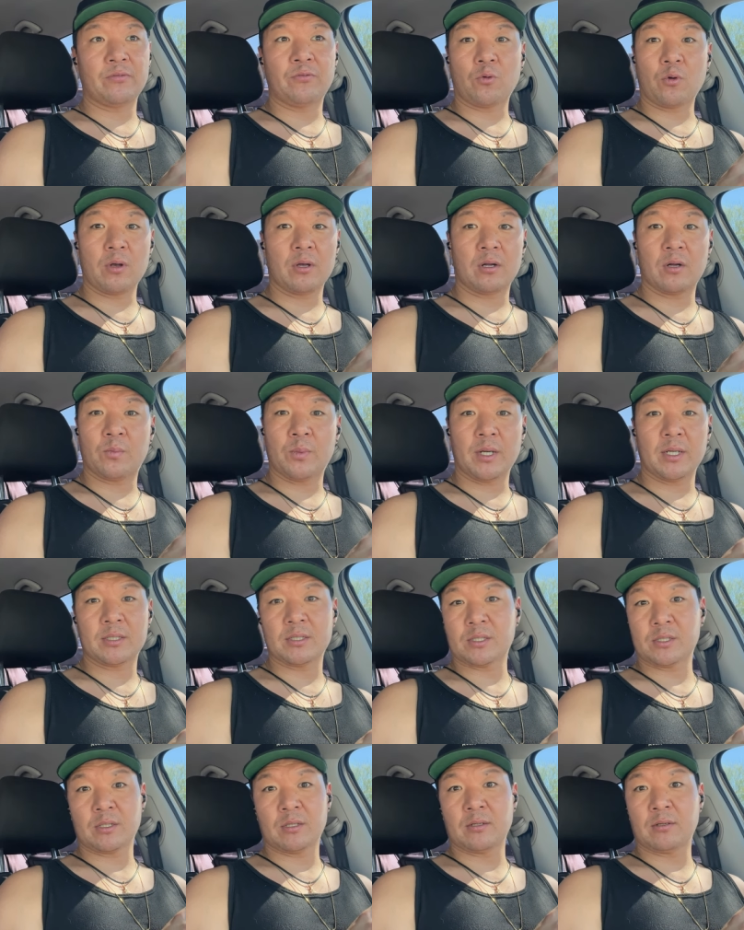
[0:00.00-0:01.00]
400
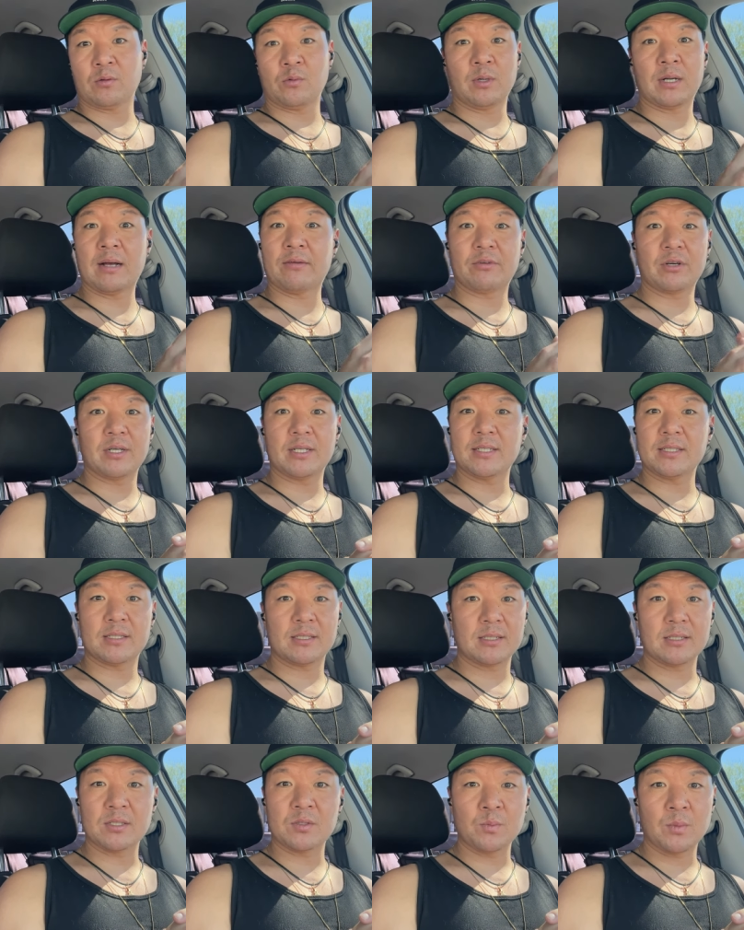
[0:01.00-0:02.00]
bucks or whatever it is
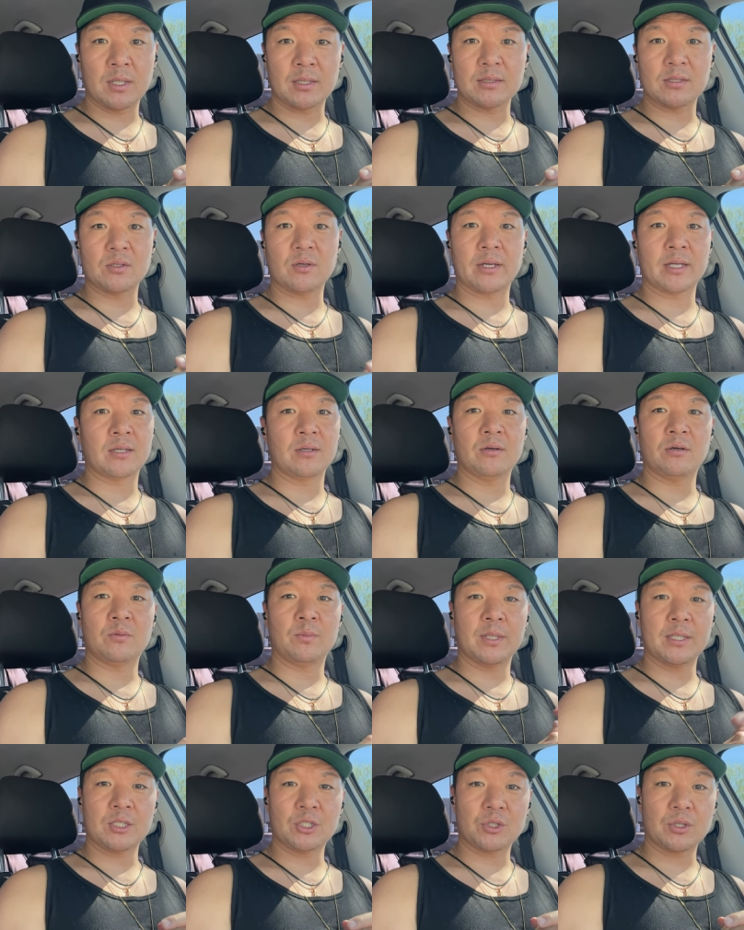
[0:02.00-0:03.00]
this month so I can go on
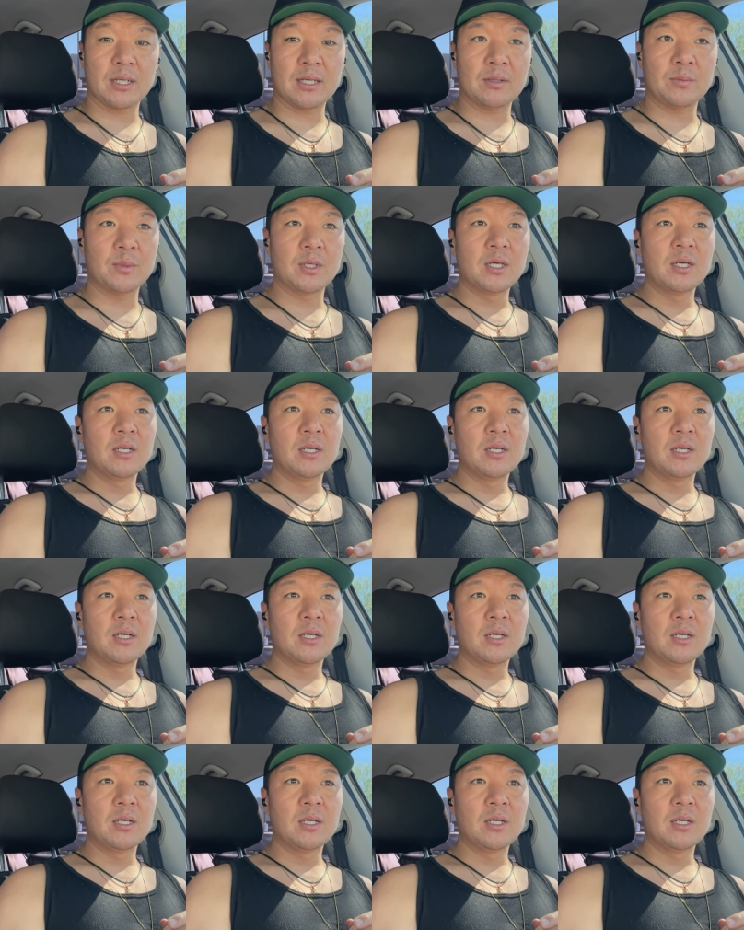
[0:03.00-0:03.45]
my trip.